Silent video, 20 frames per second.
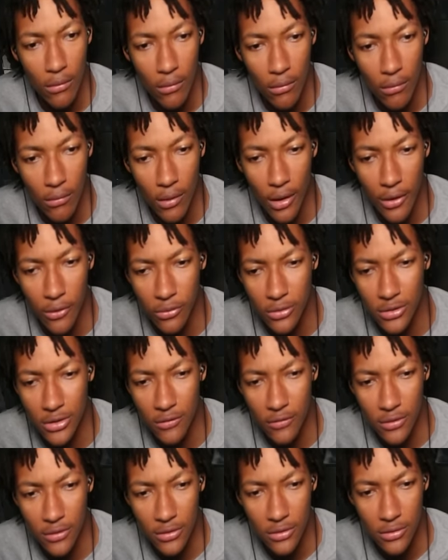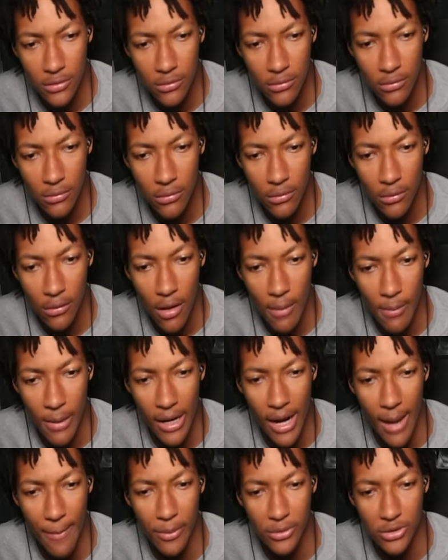Are you serious? Am I
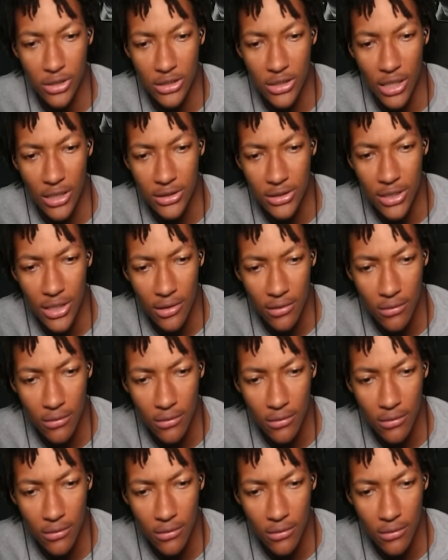not supposed to touch that?